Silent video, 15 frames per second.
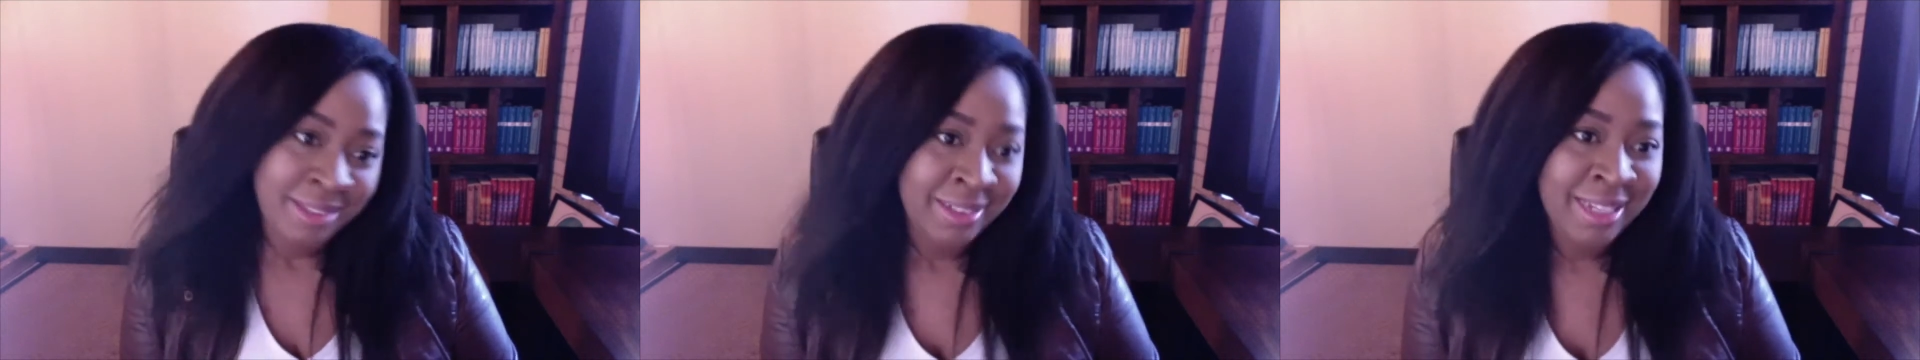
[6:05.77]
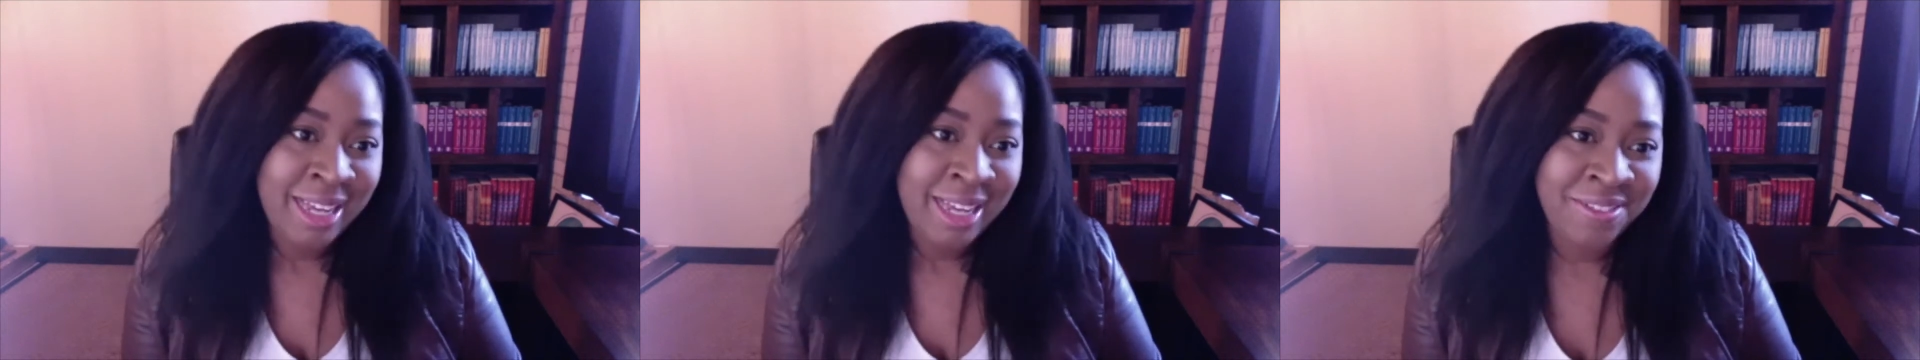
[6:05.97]

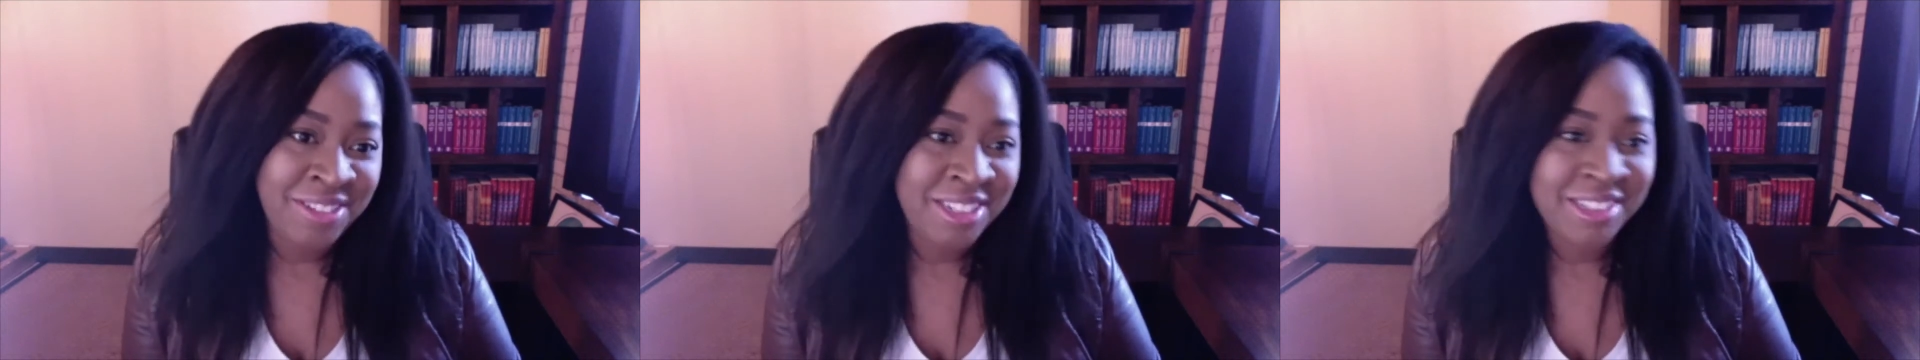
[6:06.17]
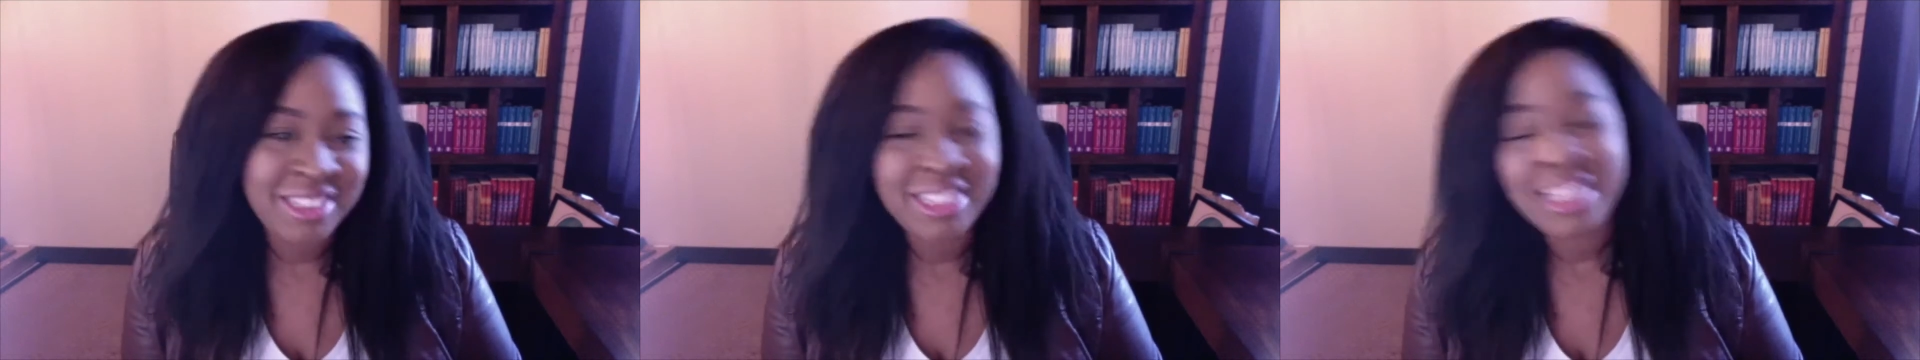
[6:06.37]

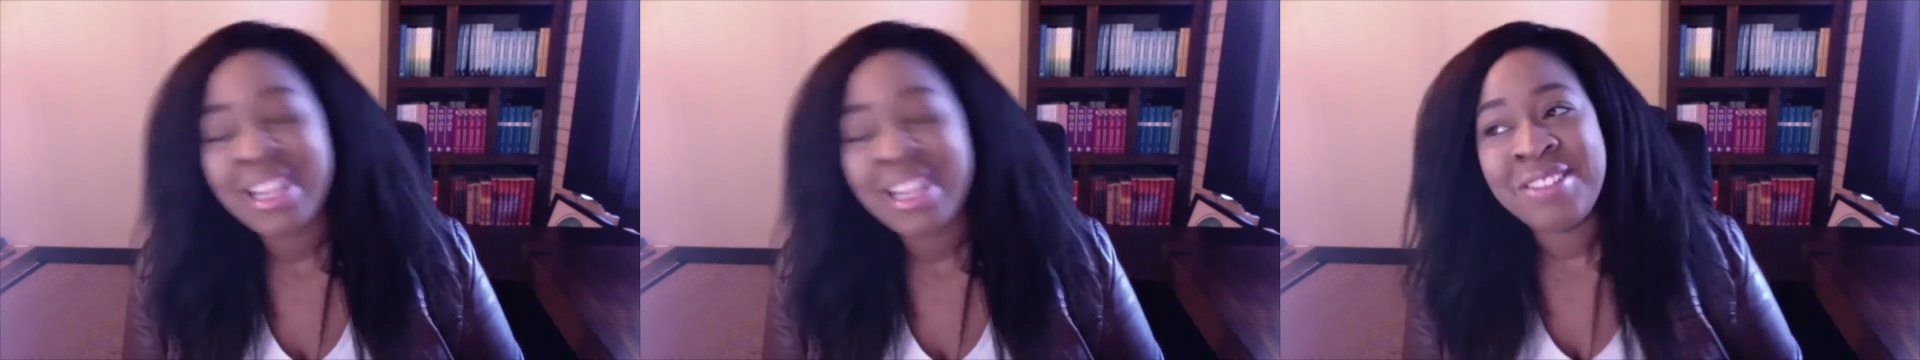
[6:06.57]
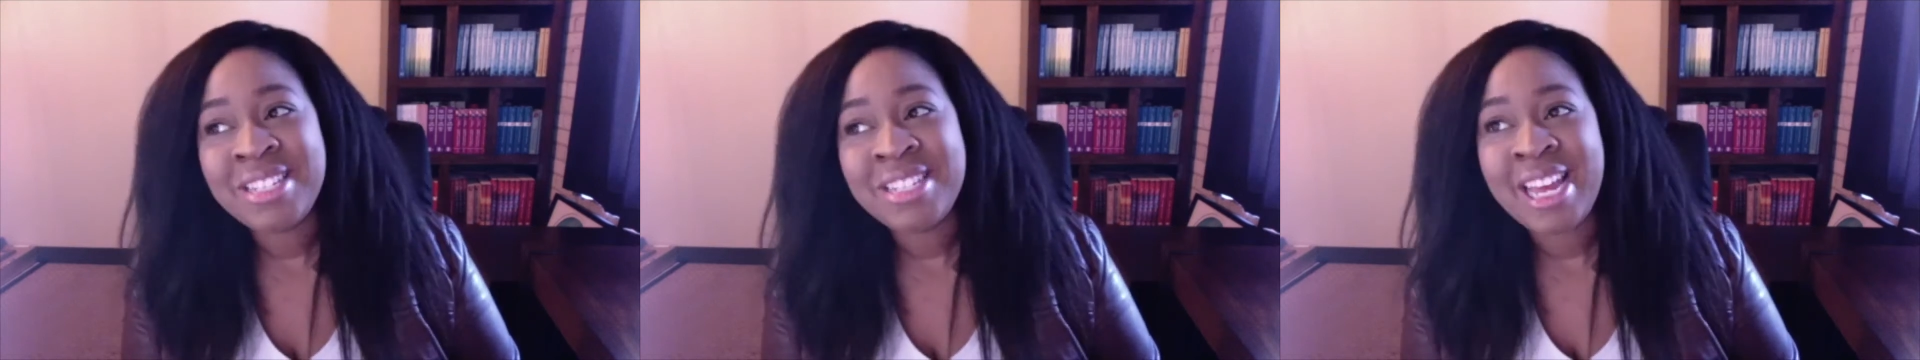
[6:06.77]
Obviously, that
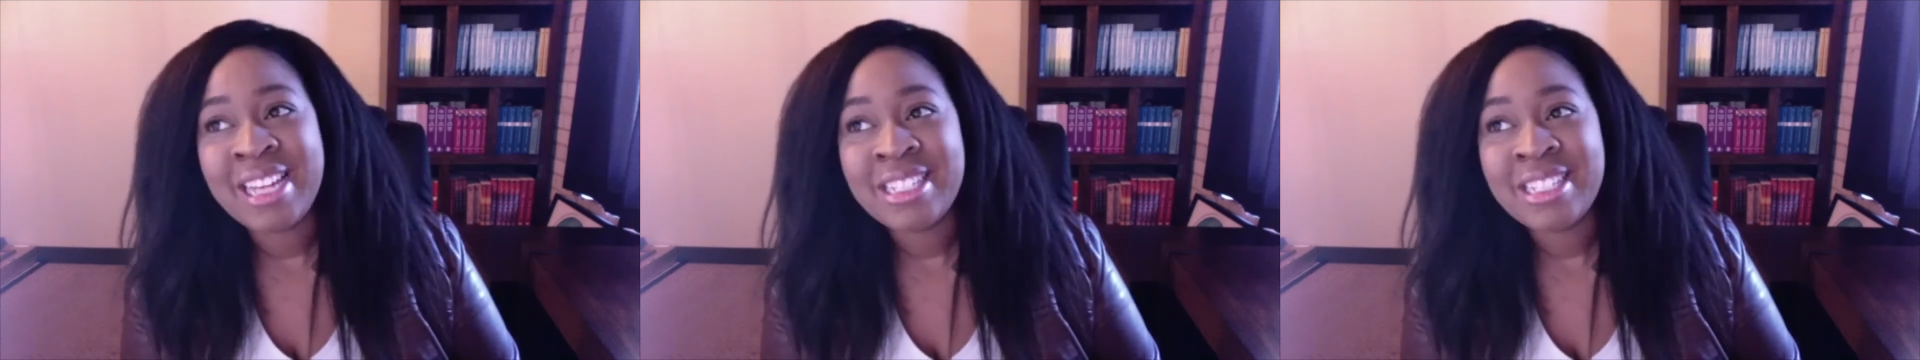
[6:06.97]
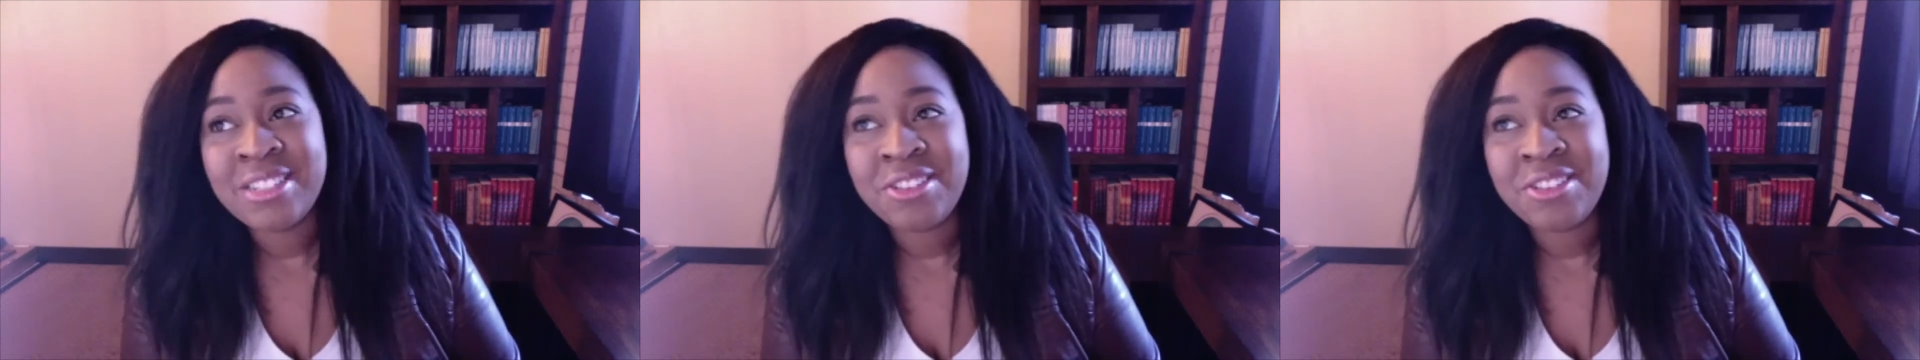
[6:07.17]
was canceled.